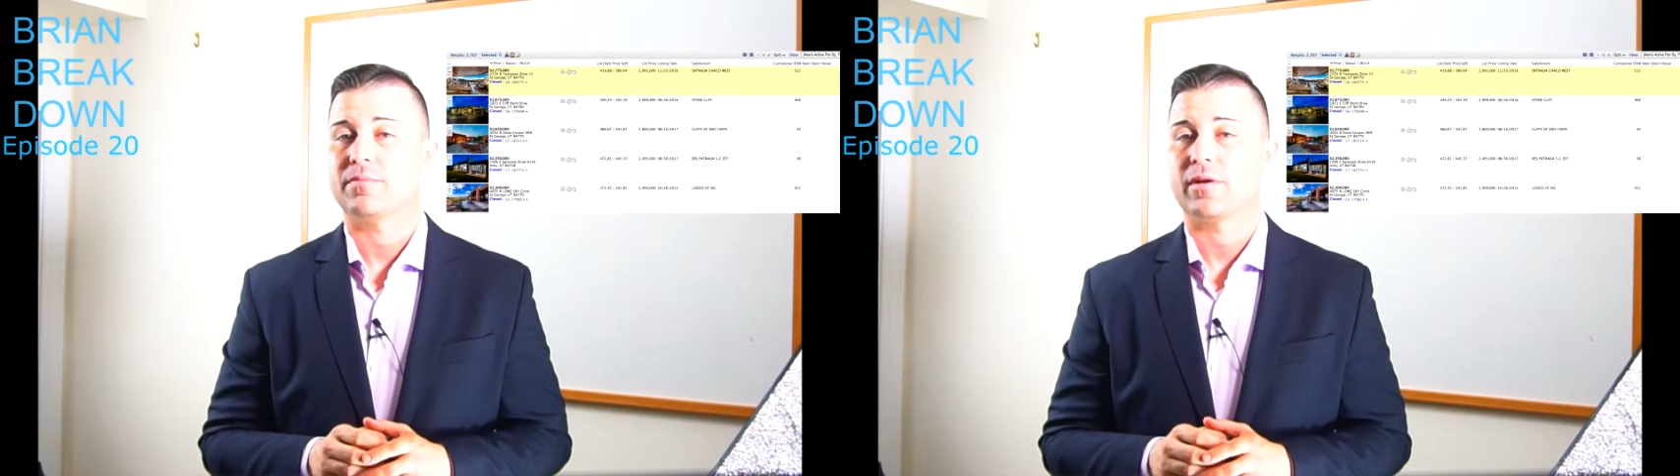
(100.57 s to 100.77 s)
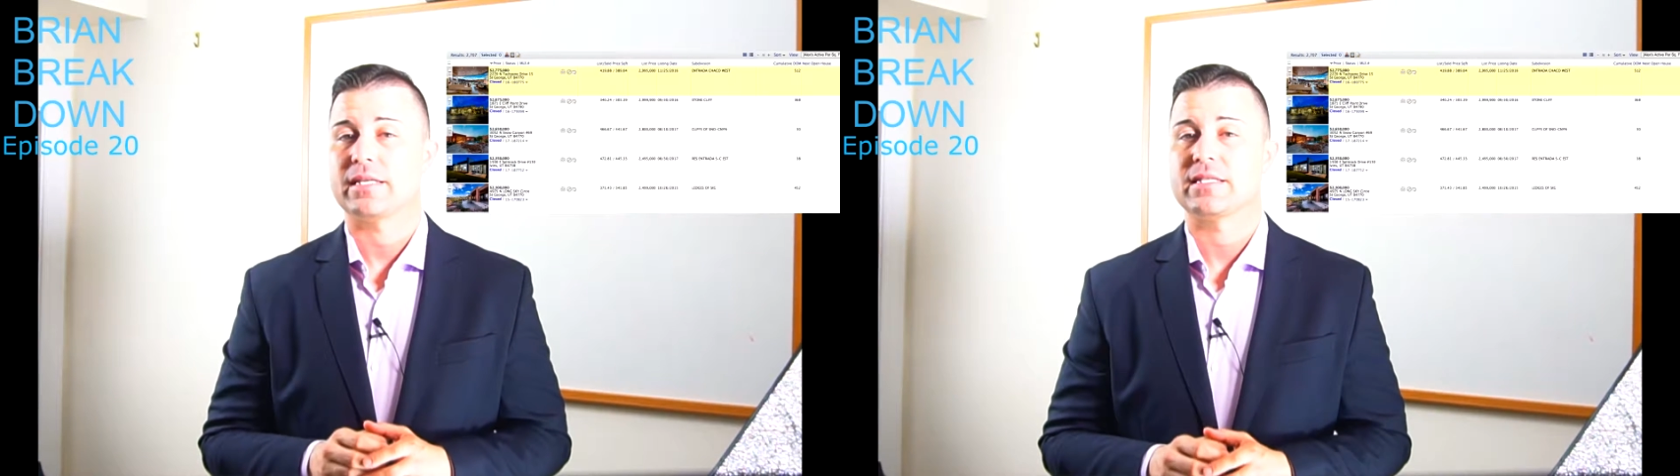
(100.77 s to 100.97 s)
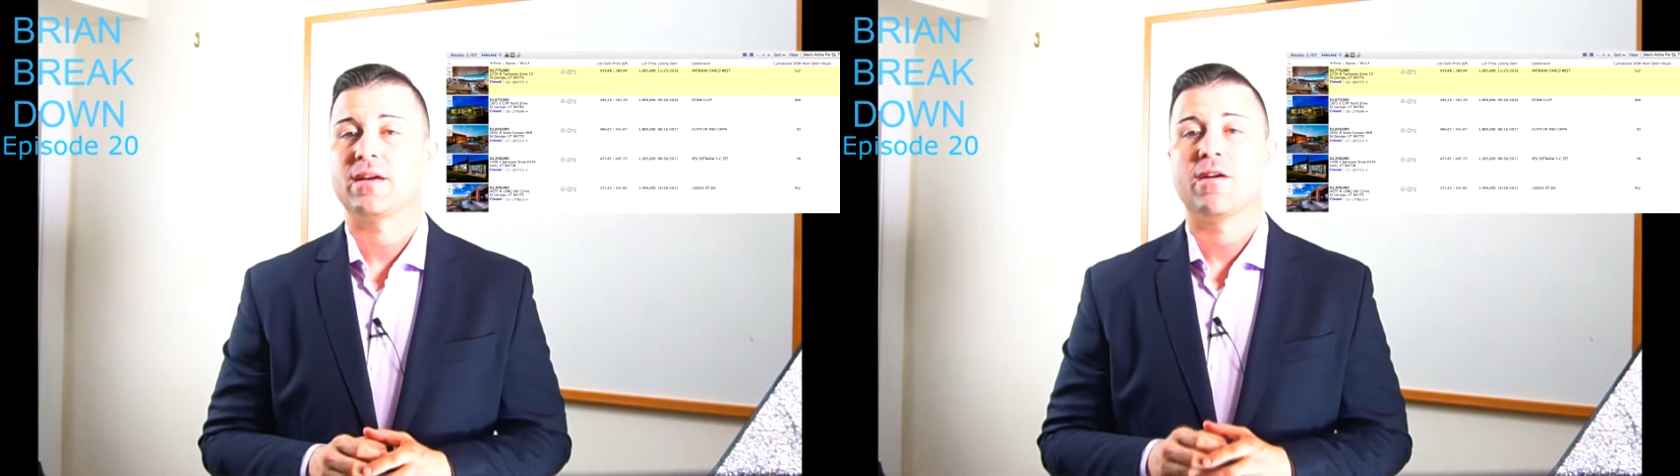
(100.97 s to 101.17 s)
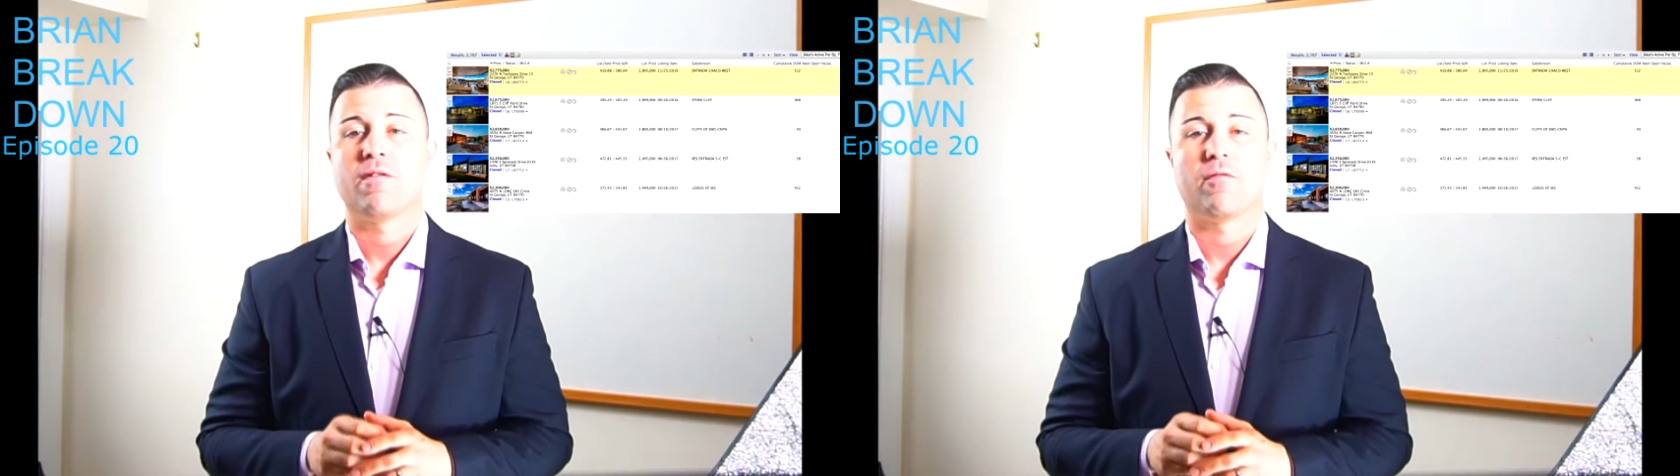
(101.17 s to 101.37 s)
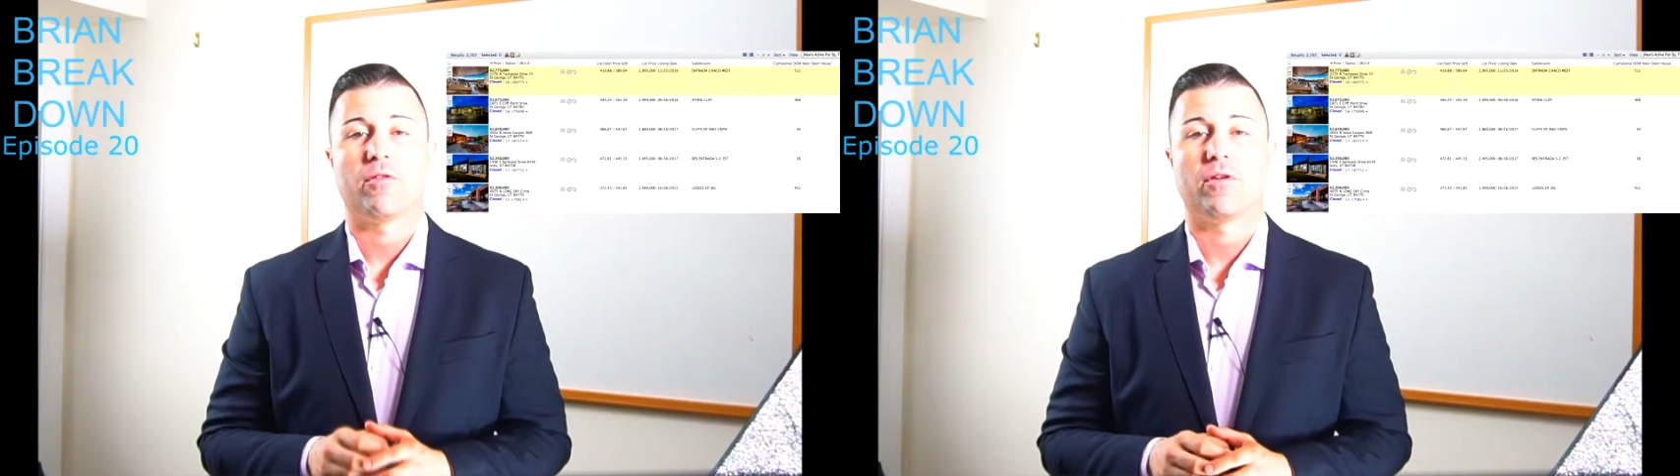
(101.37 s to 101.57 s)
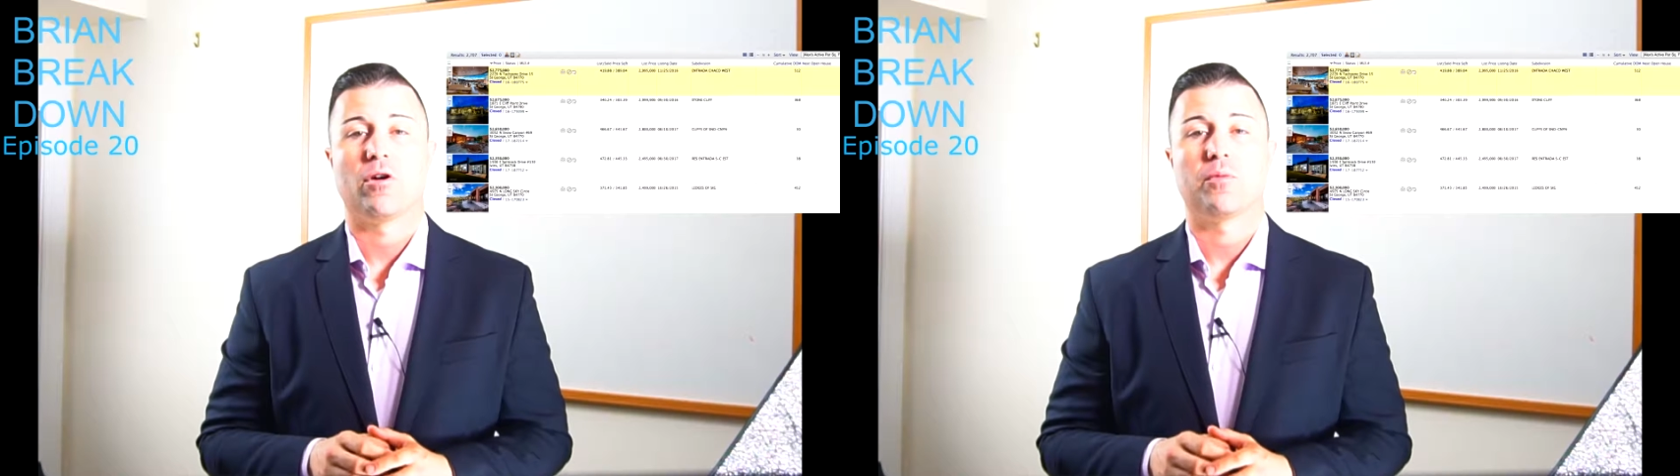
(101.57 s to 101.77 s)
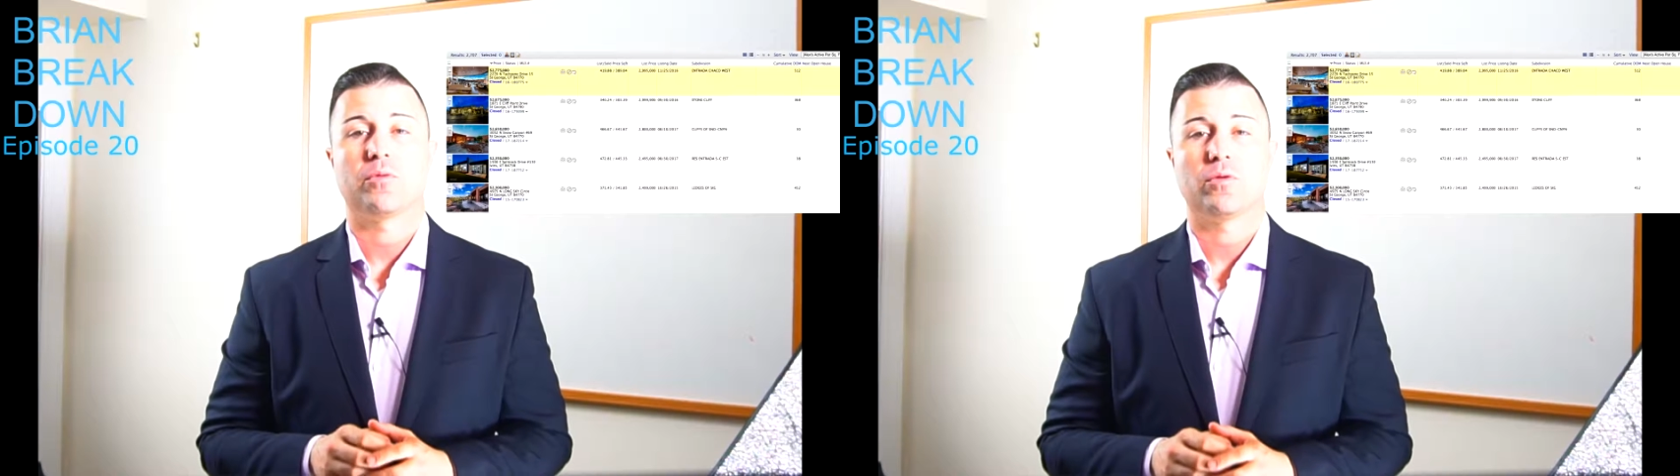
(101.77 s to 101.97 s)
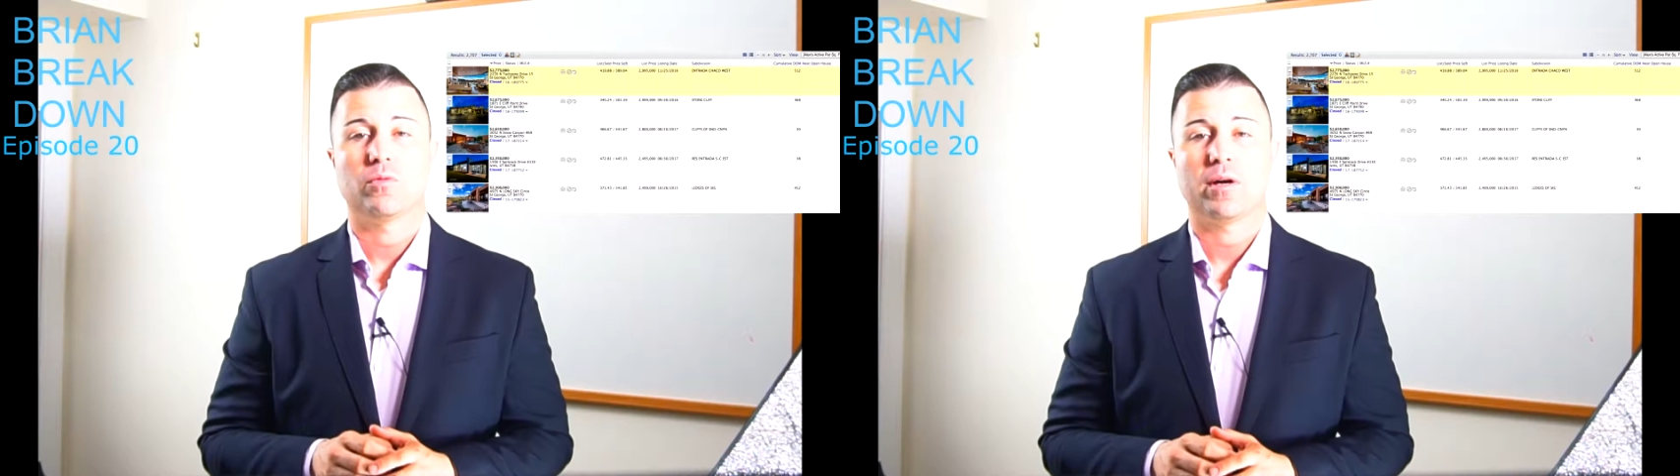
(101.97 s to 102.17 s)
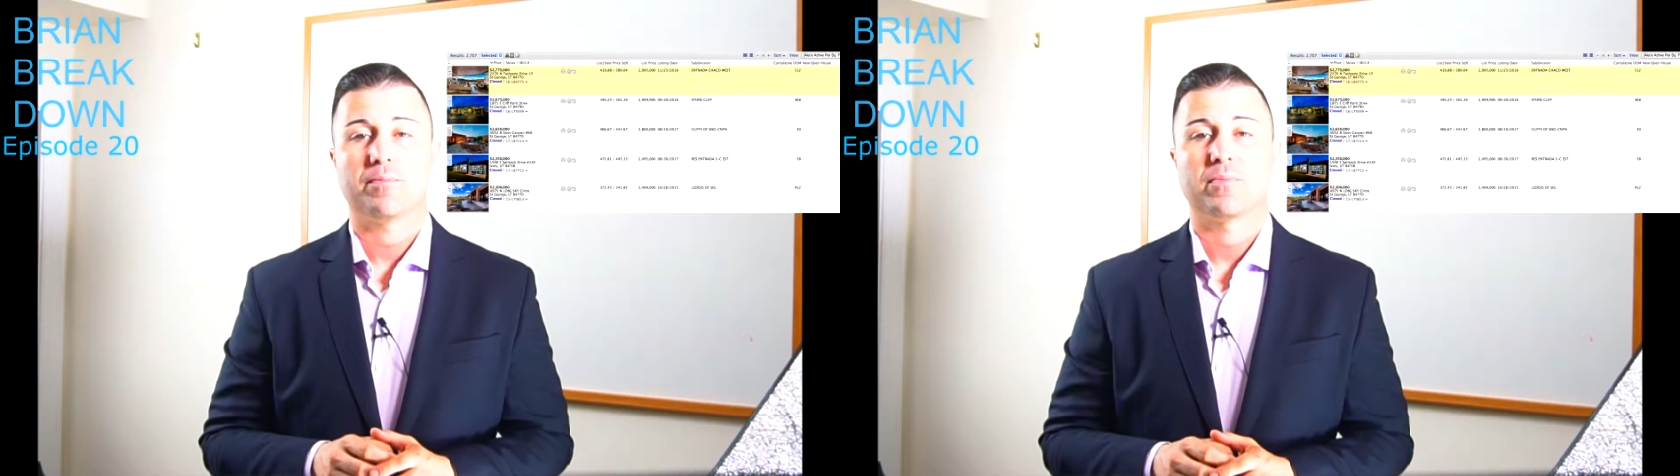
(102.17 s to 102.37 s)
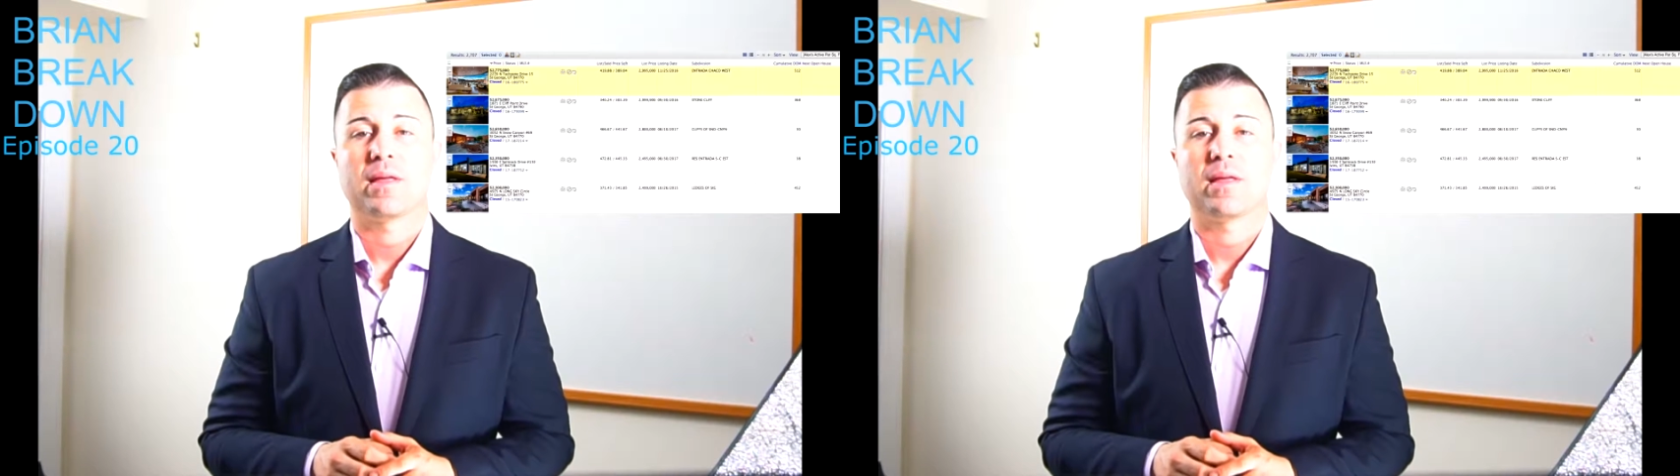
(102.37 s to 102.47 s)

price for the home you want,